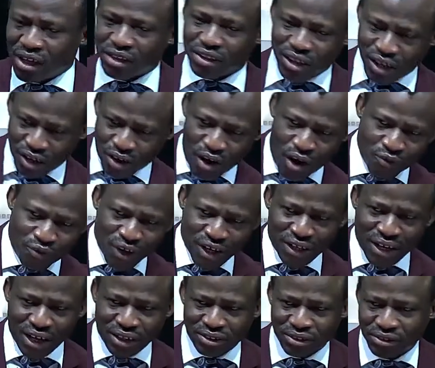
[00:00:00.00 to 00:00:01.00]
the
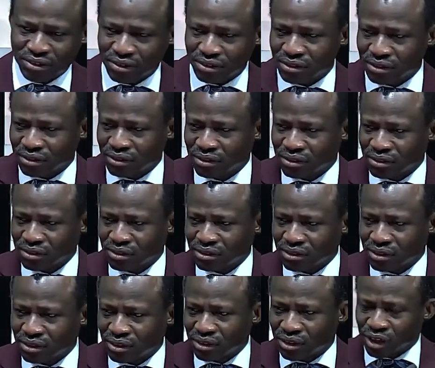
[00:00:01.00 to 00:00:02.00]
covenant.
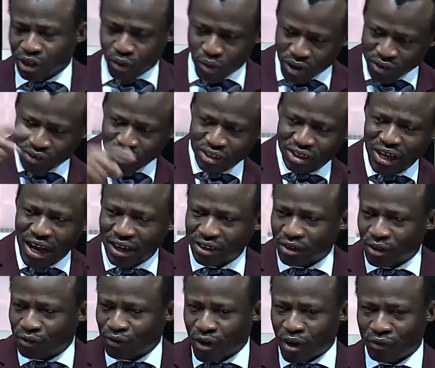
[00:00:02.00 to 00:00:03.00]
He was a child
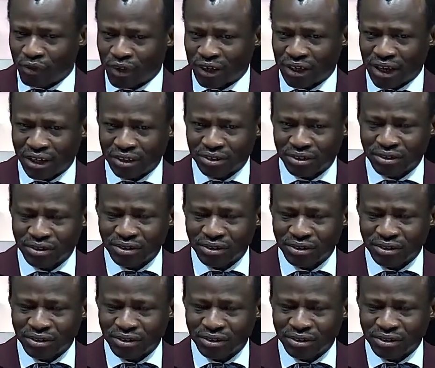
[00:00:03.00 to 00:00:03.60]
of covenant.